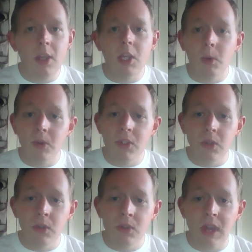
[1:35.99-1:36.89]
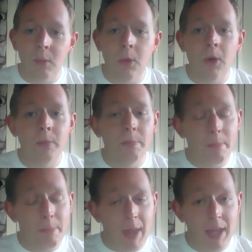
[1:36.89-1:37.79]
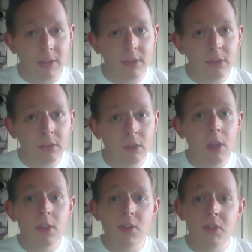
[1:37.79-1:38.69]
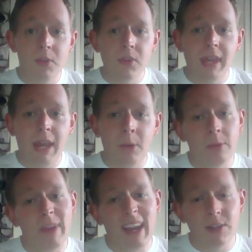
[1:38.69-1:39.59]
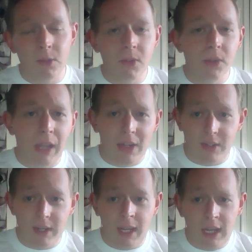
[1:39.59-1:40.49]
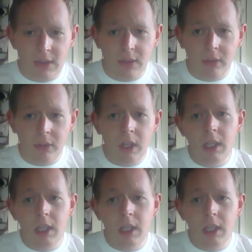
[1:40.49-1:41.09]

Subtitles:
There were students that were peasants, students that were vassals/knights,